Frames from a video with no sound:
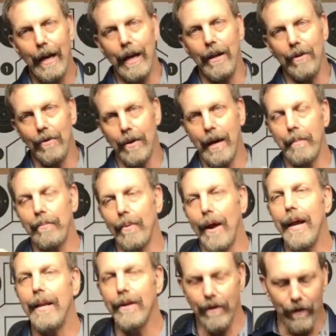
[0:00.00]
And you kept
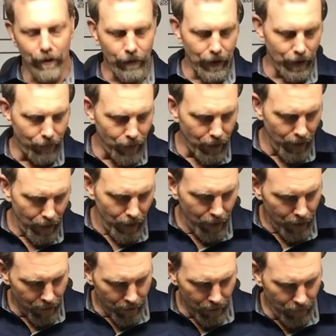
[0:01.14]
writing to yourself, well,
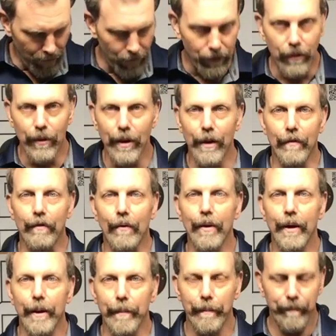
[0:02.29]
this is doing it
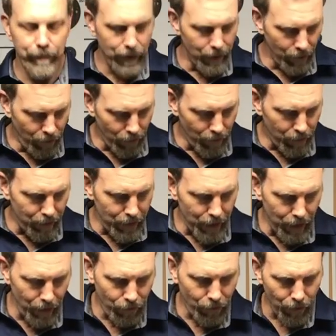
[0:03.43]
for you. This is the
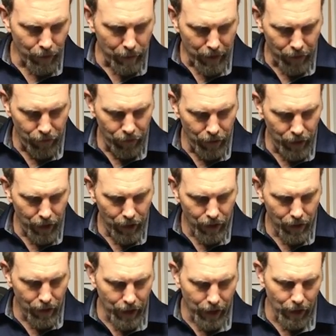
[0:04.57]
history of my shooting
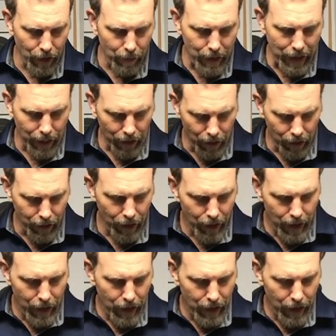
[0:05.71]
here, and I can go back and look